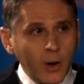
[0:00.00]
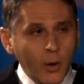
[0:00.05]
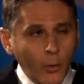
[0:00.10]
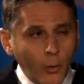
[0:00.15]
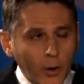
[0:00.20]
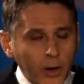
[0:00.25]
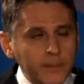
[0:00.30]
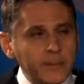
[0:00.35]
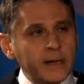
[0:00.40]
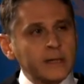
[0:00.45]

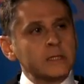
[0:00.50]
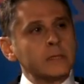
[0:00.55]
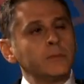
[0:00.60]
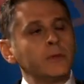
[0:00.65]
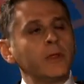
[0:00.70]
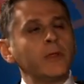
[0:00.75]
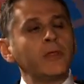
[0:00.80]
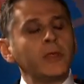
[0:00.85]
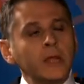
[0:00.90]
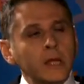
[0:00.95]
What about some of
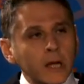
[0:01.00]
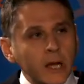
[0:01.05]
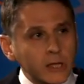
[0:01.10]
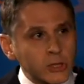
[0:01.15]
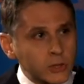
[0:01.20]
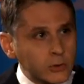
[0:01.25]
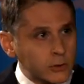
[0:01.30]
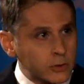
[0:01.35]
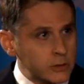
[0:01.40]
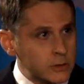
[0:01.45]
the
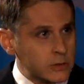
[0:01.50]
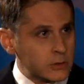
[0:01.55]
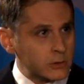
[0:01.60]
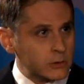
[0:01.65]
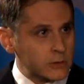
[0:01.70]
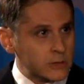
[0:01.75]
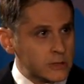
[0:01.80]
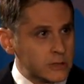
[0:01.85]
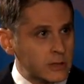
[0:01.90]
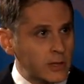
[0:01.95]
theological
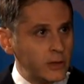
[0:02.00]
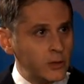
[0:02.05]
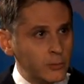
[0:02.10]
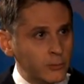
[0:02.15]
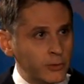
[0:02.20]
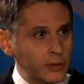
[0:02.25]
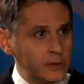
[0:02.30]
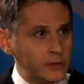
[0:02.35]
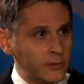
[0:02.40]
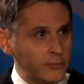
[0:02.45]
concerns that you
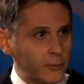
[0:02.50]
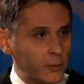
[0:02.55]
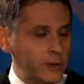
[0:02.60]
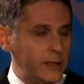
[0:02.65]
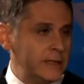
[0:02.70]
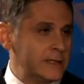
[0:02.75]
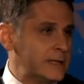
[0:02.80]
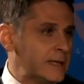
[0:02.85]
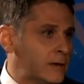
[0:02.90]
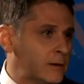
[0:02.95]
bring to the fore?
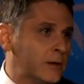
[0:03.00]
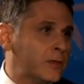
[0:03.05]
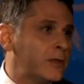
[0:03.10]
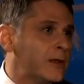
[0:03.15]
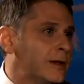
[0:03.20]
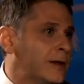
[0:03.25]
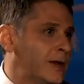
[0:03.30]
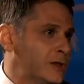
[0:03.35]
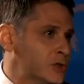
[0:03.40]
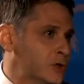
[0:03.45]
Is there a
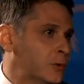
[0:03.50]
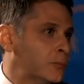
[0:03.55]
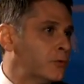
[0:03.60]
theological